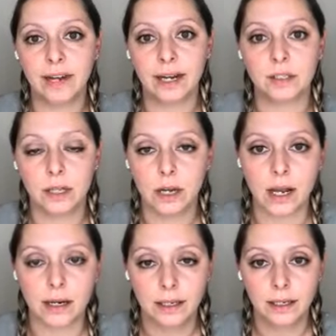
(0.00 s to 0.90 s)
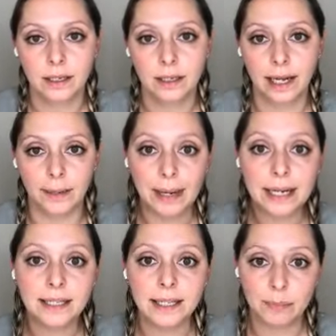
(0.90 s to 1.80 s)
affects the gut. And it
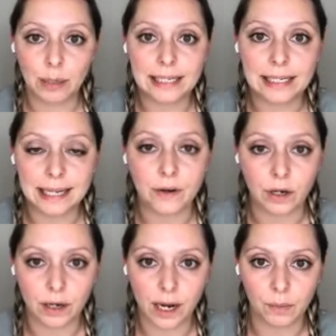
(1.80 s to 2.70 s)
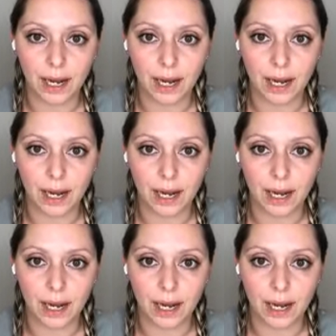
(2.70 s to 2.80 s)
basically breaks down our gut.